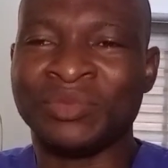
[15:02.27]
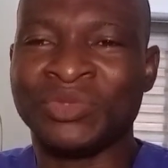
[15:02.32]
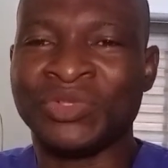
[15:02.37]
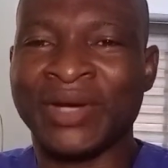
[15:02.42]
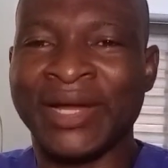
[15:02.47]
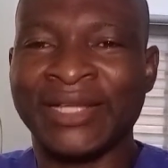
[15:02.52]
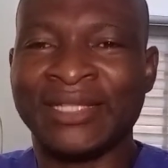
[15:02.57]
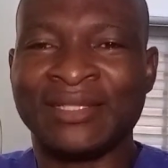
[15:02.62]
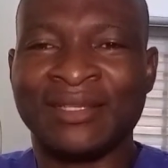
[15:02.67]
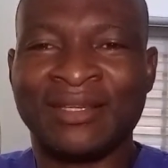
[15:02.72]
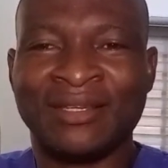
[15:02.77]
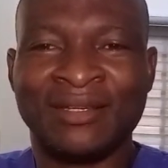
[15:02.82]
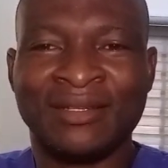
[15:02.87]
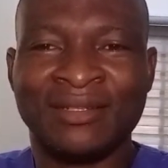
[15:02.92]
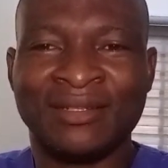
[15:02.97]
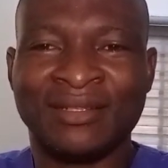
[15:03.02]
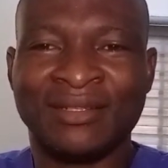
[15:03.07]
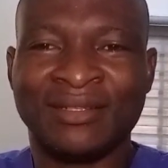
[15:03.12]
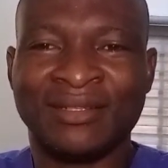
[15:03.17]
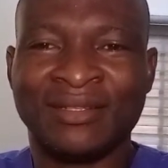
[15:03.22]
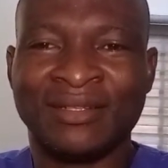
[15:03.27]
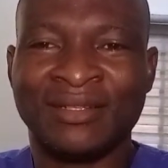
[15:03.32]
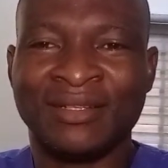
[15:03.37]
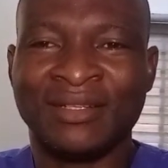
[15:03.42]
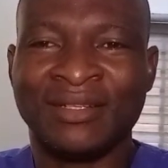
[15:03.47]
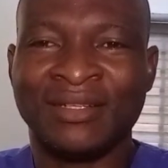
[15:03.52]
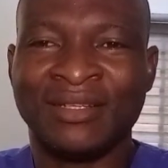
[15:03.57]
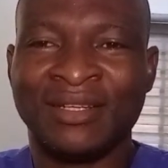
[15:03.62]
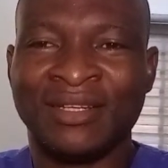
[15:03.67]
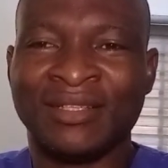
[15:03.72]
right kidney.
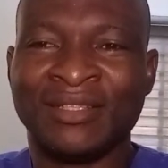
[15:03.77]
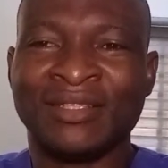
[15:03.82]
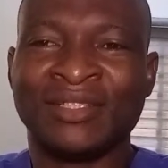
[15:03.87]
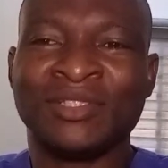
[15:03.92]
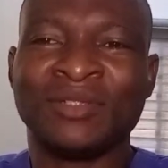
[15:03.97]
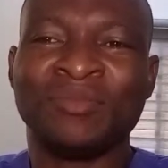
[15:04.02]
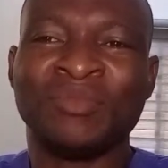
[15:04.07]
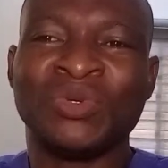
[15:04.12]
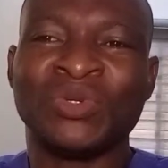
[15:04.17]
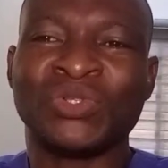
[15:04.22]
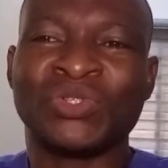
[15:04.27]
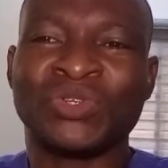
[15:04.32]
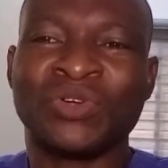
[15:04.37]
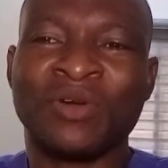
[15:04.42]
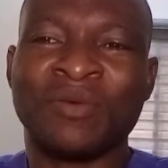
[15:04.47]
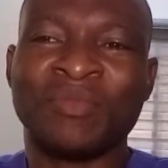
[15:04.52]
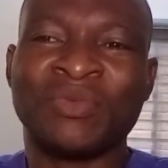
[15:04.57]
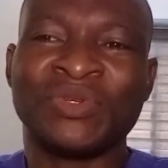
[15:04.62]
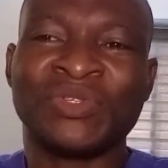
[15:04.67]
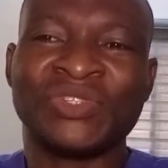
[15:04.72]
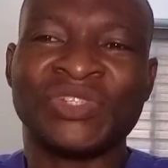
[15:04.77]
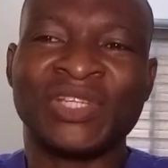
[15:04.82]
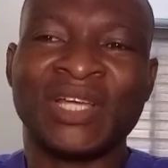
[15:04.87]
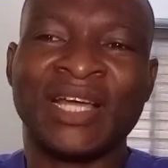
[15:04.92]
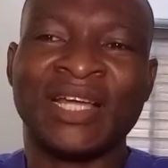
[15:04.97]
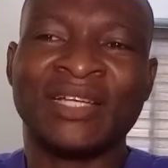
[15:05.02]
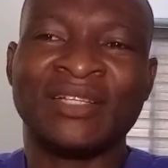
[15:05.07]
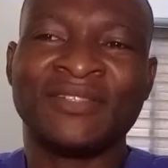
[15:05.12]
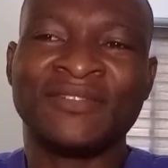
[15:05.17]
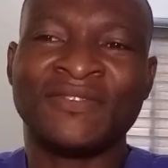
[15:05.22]
It is the most common
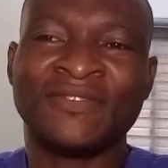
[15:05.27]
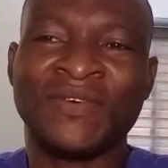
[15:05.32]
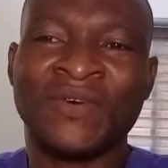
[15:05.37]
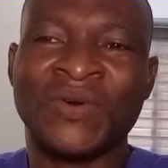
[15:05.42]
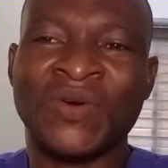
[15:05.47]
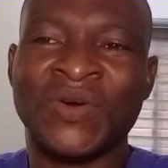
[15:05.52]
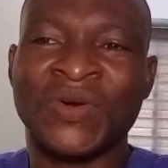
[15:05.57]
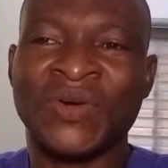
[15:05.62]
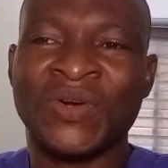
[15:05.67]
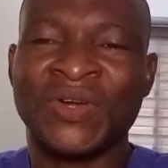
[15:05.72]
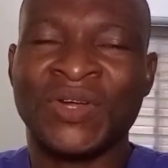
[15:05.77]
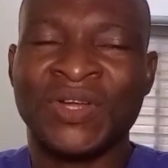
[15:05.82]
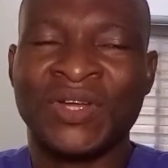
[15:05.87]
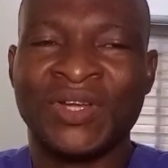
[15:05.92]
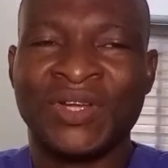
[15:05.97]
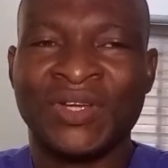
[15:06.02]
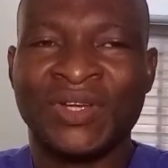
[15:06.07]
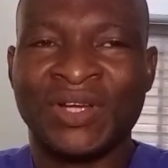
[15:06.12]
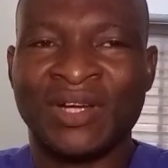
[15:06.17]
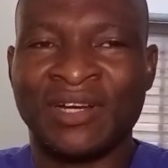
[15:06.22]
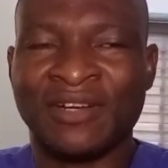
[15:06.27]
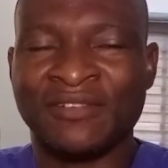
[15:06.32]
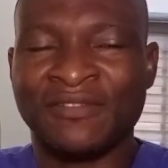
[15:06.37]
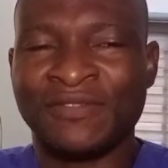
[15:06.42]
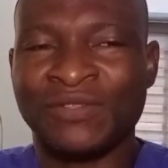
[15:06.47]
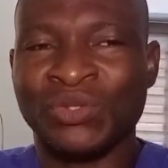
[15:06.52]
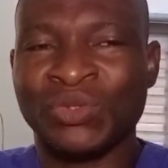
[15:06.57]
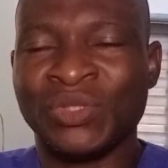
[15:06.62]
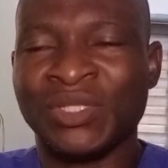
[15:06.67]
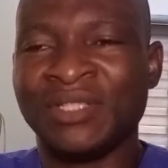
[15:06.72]
site for
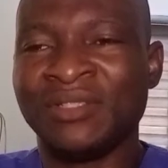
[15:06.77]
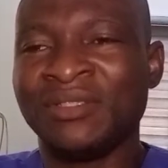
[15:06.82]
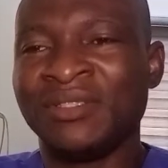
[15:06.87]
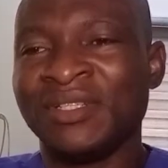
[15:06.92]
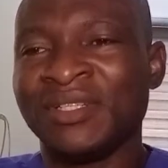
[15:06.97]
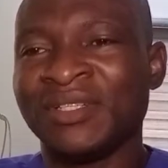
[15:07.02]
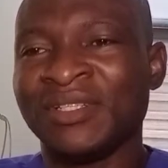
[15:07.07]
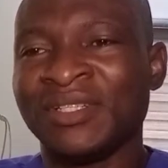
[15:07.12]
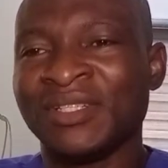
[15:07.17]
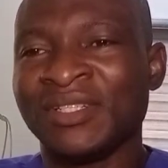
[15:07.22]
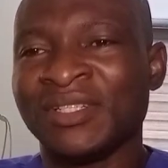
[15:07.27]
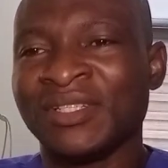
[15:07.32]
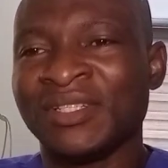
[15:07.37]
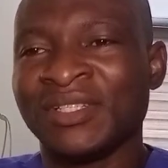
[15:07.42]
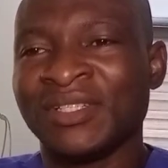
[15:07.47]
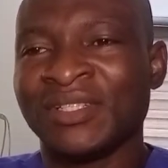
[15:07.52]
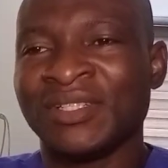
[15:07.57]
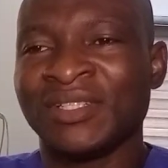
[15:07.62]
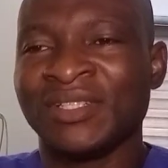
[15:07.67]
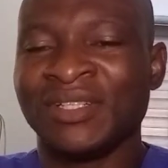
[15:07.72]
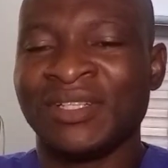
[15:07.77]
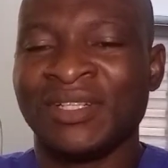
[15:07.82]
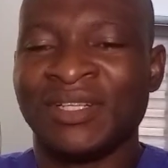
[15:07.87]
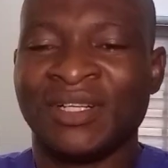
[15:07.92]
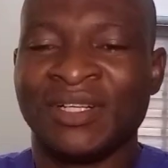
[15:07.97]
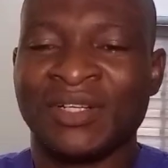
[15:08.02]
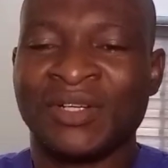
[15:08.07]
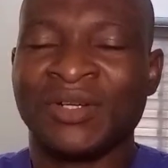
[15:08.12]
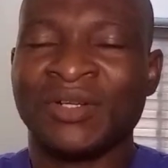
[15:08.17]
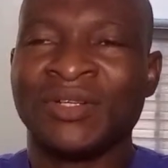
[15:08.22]
fluid
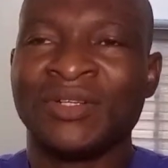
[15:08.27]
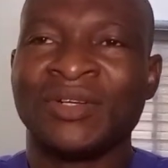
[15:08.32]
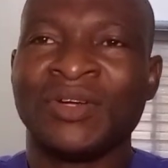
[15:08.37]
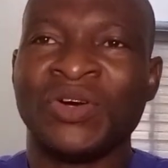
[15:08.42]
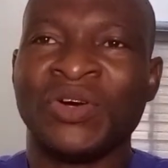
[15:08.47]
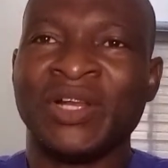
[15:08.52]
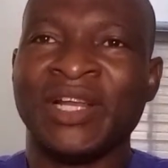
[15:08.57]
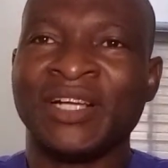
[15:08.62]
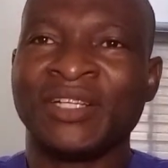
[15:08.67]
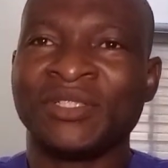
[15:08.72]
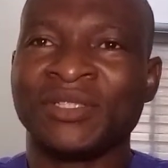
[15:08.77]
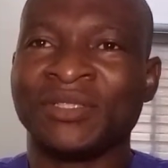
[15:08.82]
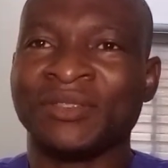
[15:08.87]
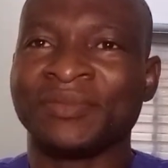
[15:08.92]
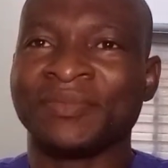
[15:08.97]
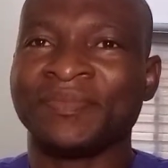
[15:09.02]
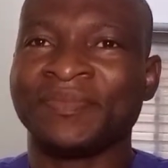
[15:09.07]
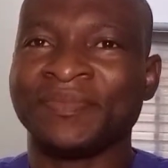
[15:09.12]
collection.